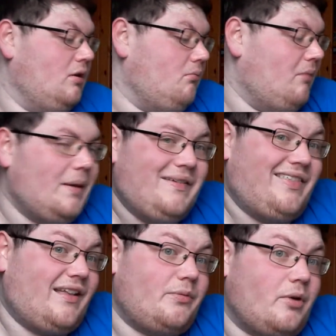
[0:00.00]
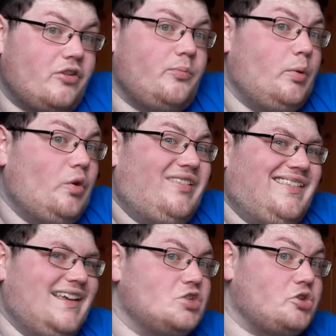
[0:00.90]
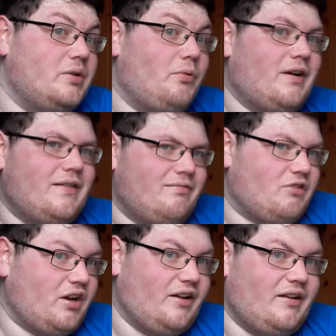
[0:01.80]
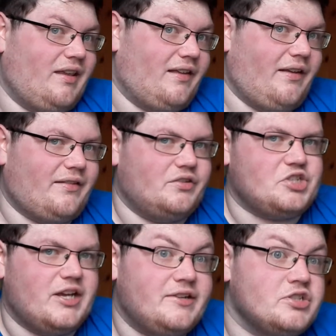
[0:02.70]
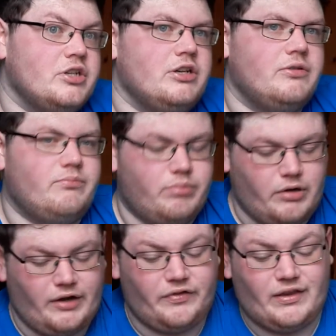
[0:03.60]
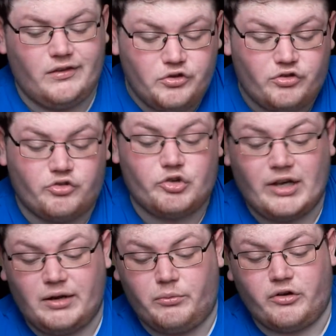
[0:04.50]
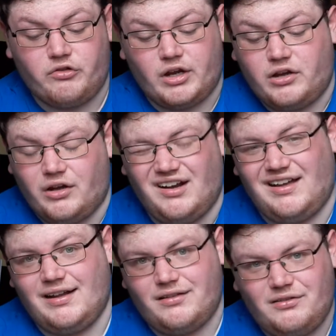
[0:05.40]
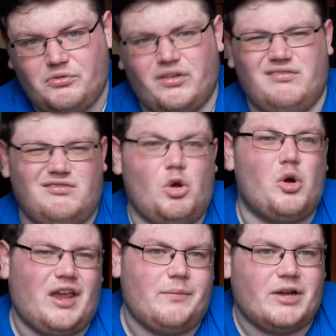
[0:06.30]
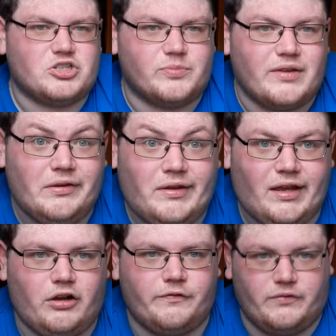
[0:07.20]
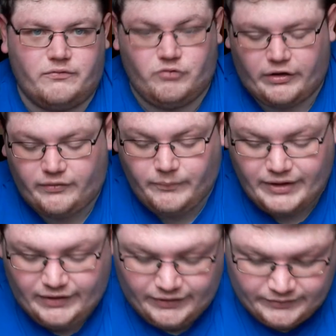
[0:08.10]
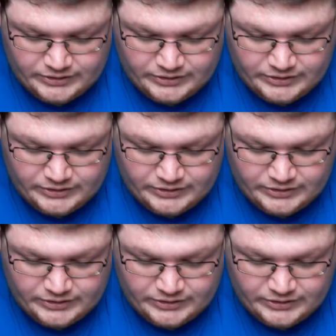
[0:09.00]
Maybe that's because of Boogs' injury, where kind of things had to change. But I think Usos retaining were the right call, and it was an okay matchup to kick off WrestleMania.